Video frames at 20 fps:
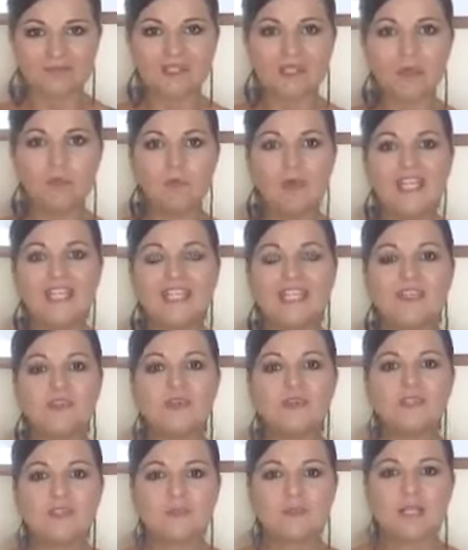when did you
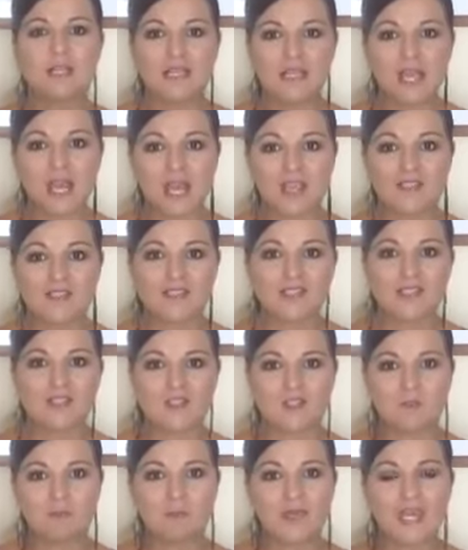last
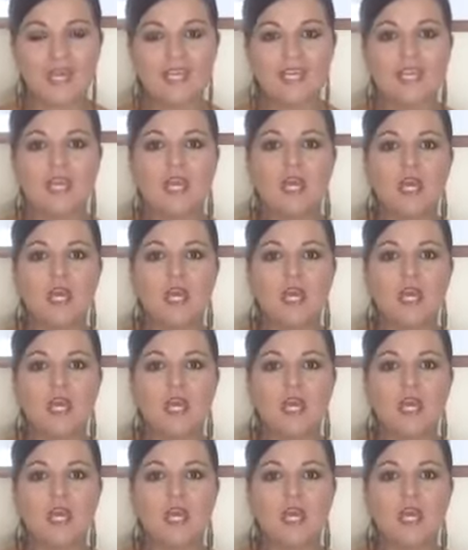speak